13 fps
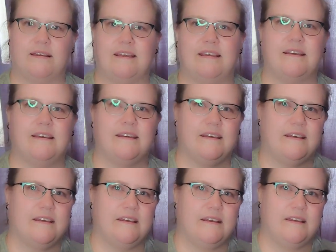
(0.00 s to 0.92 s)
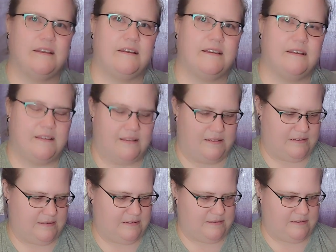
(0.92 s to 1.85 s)

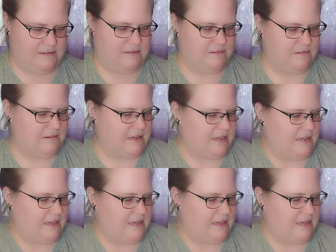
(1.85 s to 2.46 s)
Okay.